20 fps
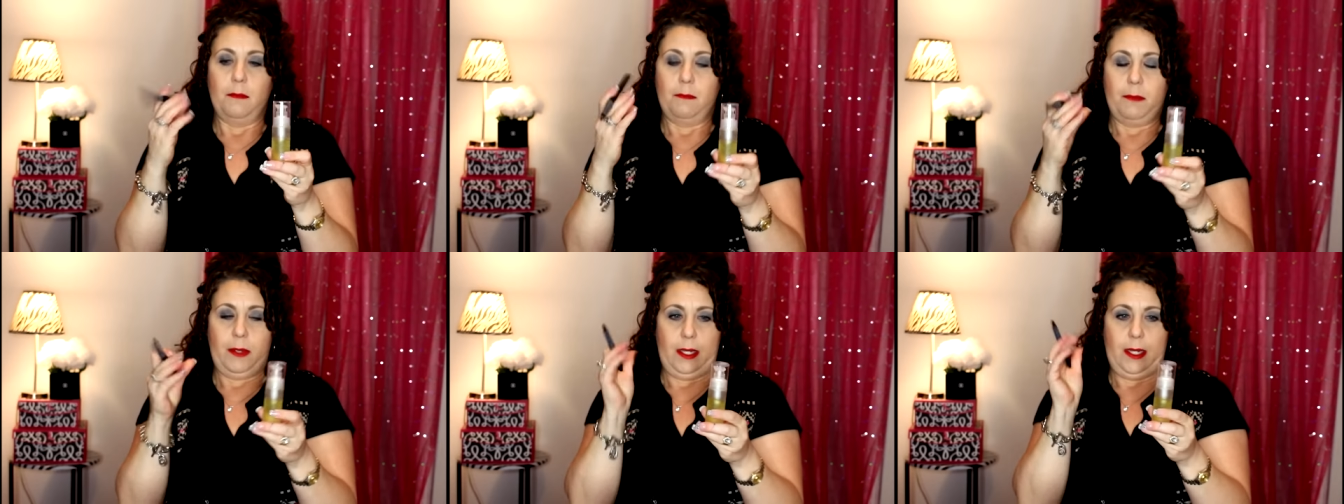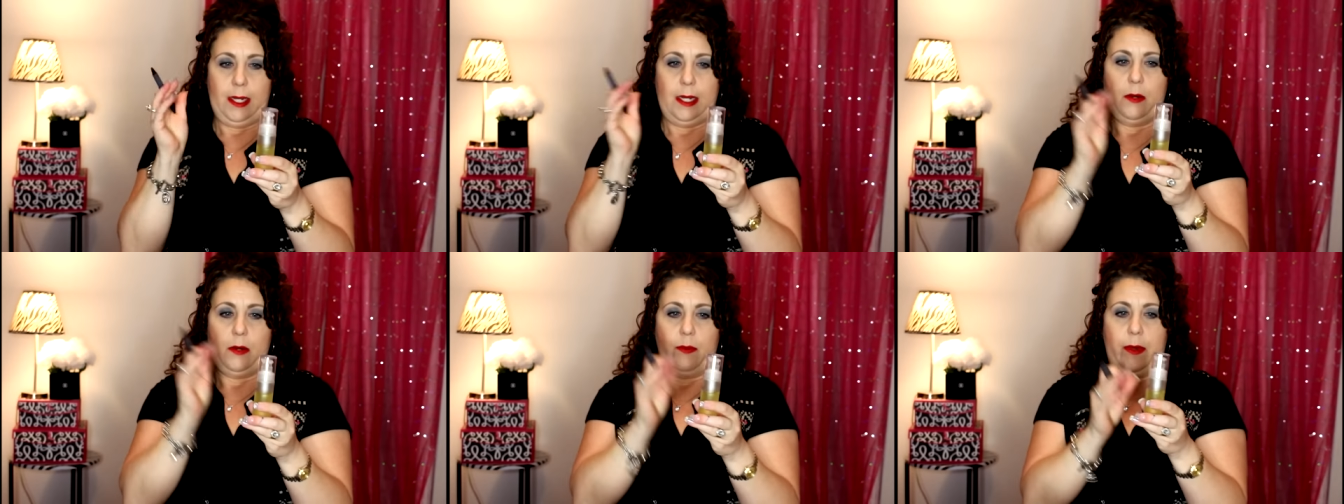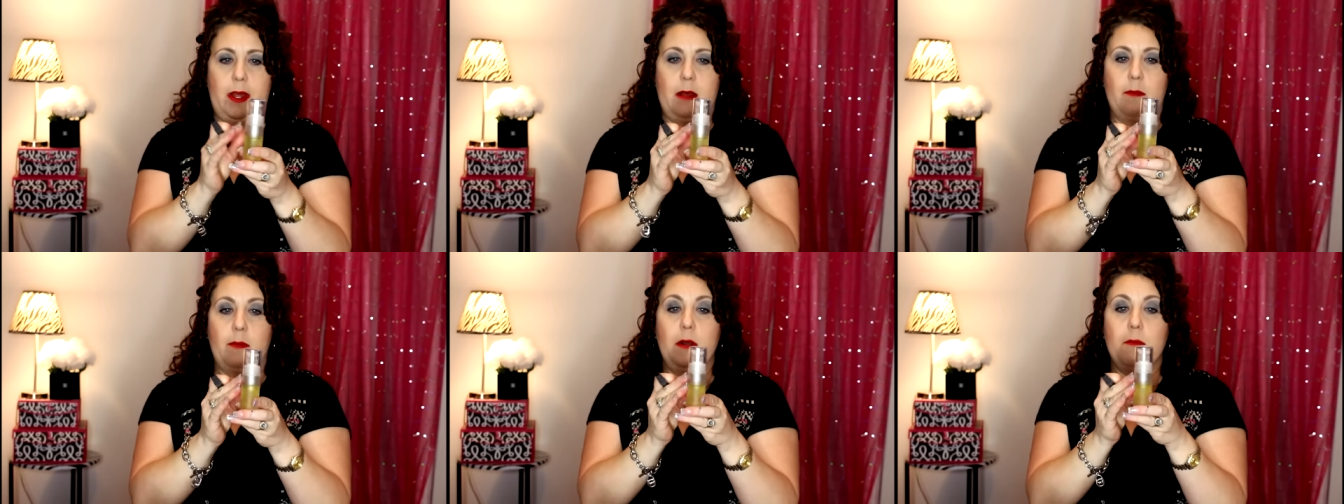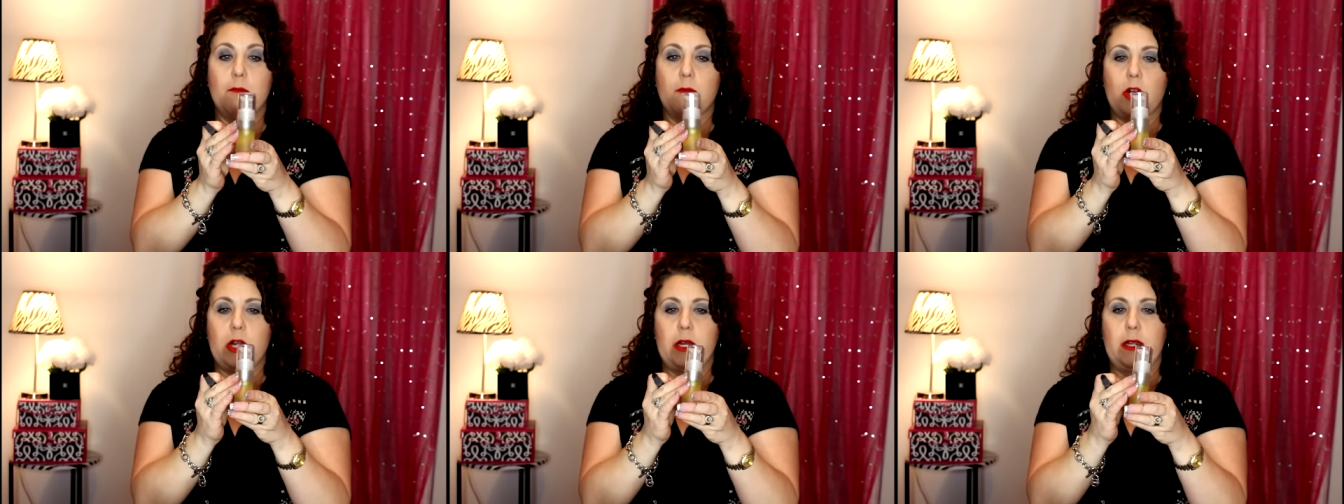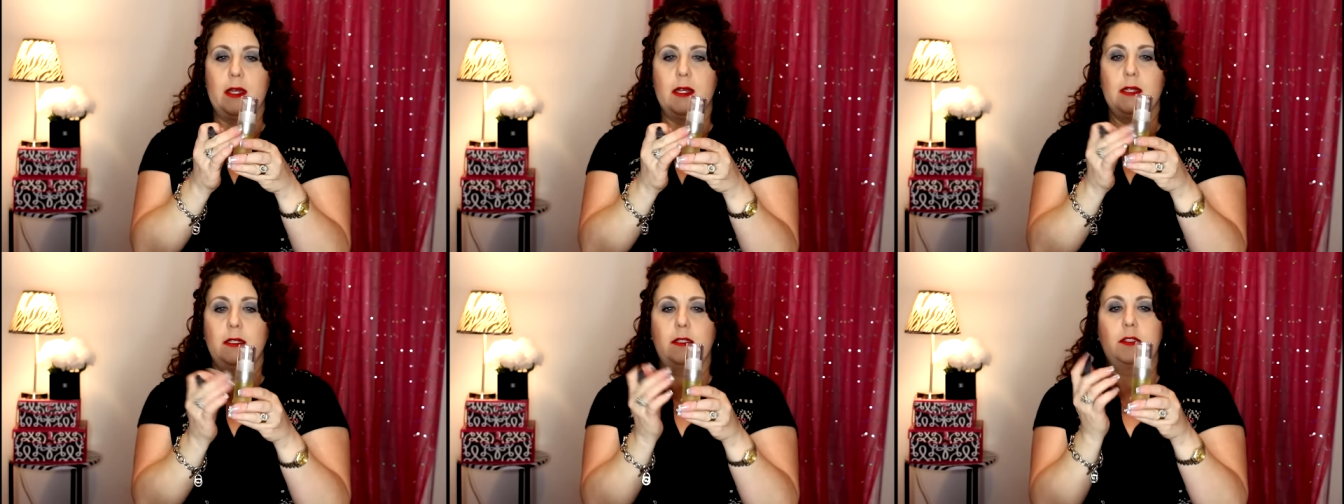But anyway, I'm going to
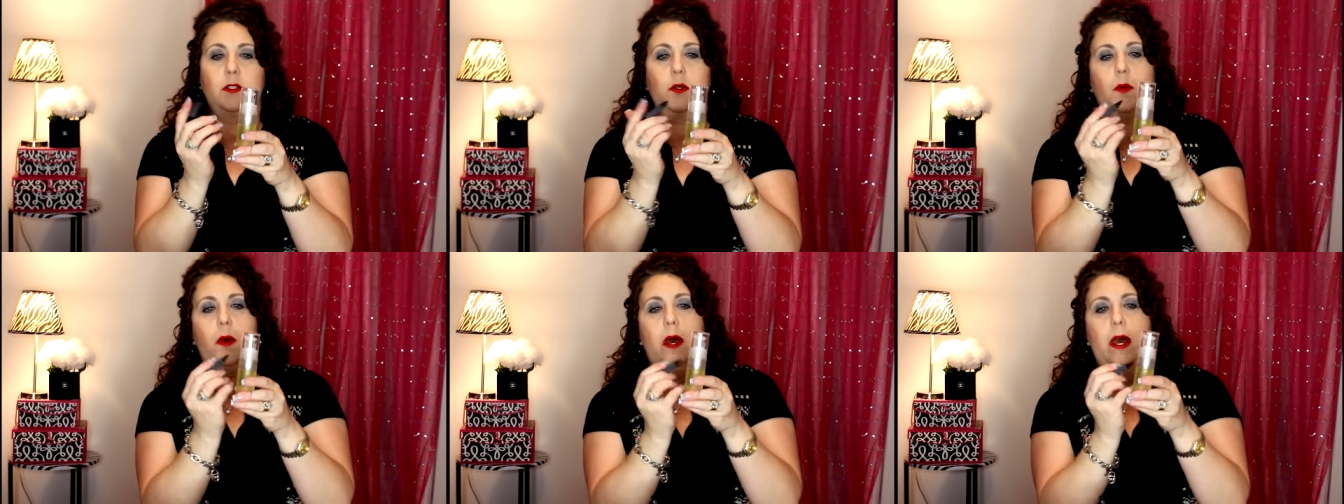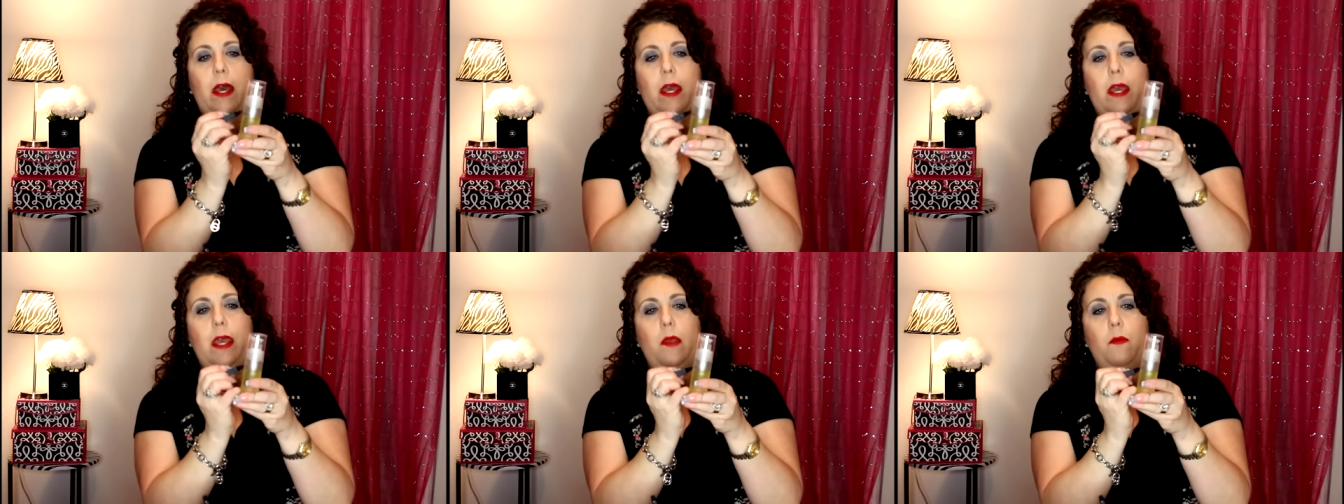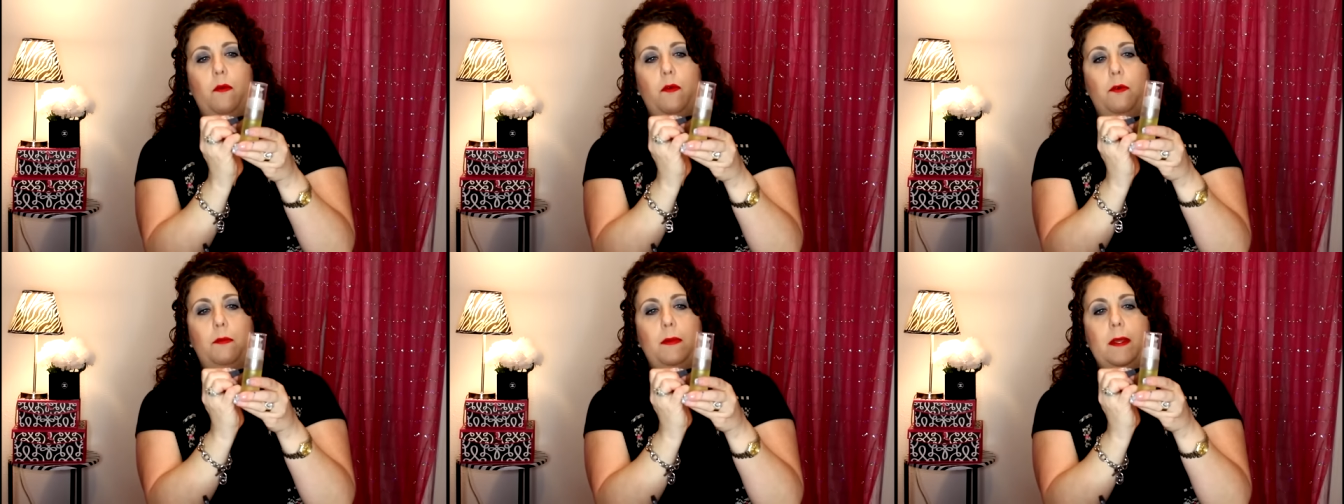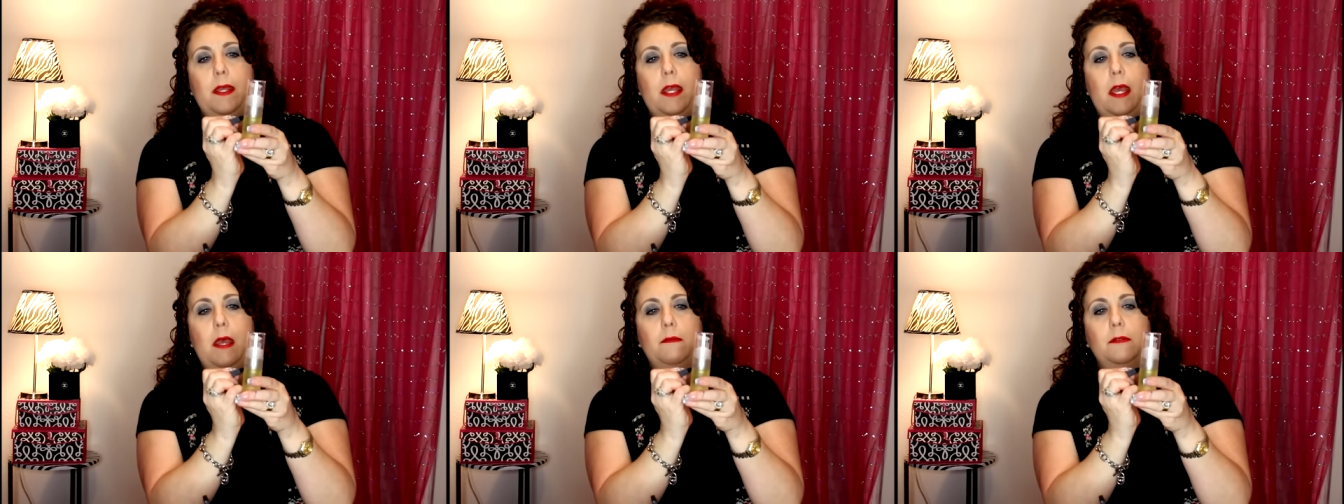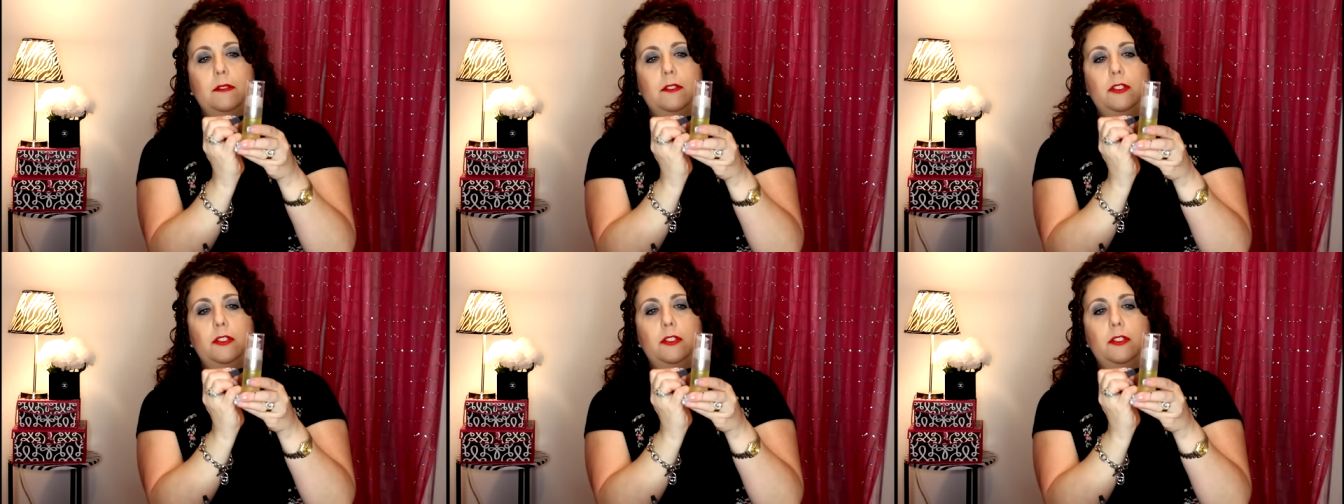mark it so I will be able